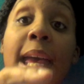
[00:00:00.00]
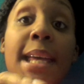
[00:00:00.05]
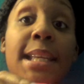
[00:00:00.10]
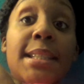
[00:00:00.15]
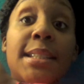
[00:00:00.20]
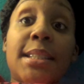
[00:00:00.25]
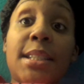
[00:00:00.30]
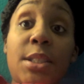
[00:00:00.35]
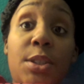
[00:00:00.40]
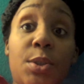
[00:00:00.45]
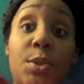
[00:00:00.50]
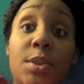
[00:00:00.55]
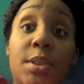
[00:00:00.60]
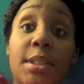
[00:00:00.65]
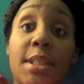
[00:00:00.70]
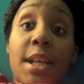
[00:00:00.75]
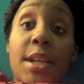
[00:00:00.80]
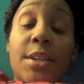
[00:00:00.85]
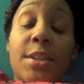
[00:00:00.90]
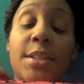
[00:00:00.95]
Central
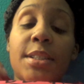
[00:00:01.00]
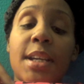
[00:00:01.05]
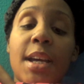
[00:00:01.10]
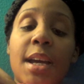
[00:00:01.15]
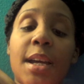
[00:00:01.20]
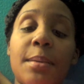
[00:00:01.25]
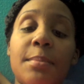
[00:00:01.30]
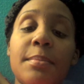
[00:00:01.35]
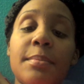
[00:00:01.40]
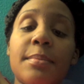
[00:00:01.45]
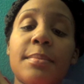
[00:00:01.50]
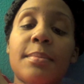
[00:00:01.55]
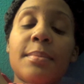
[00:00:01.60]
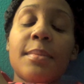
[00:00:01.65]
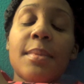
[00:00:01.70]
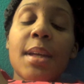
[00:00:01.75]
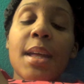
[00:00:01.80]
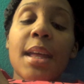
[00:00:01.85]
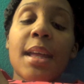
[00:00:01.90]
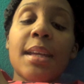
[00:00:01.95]
Standard Time,
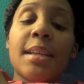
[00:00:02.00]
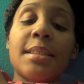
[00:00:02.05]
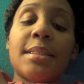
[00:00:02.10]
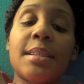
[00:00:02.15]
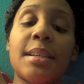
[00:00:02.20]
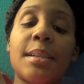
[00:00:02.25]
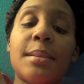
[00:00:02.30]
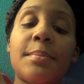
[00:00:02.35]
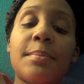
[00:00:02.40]
and